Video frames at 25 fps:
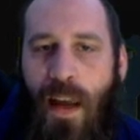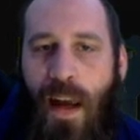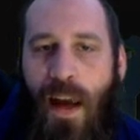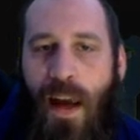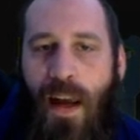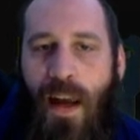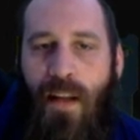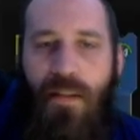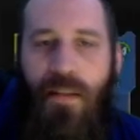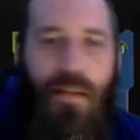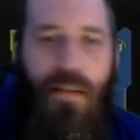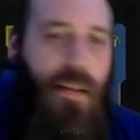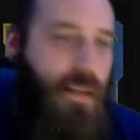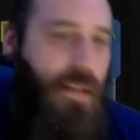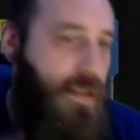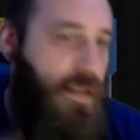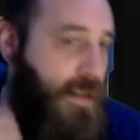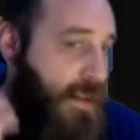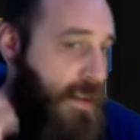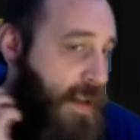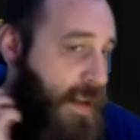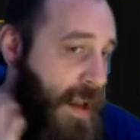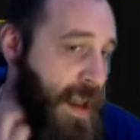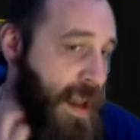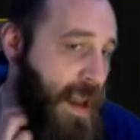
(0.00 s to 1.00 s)
at
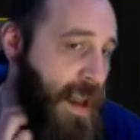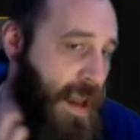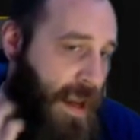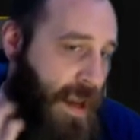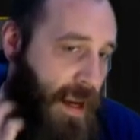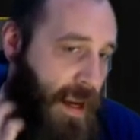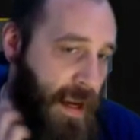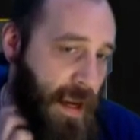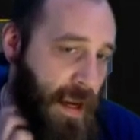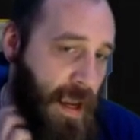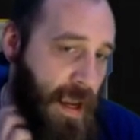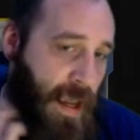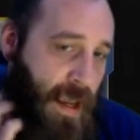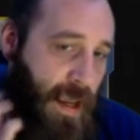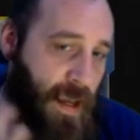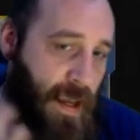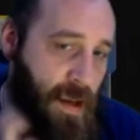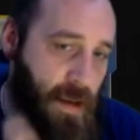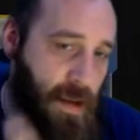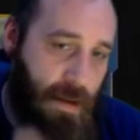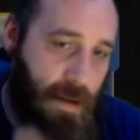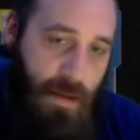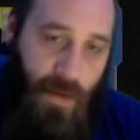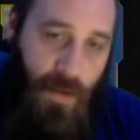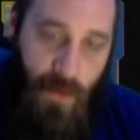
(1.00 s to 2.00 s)
today
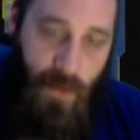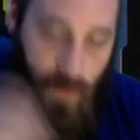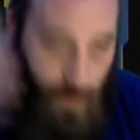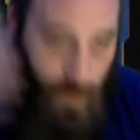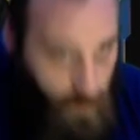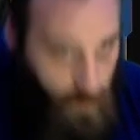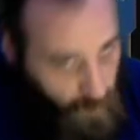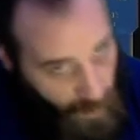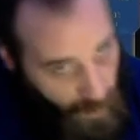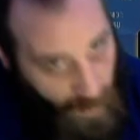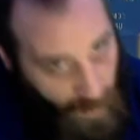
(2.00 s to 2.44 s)
is,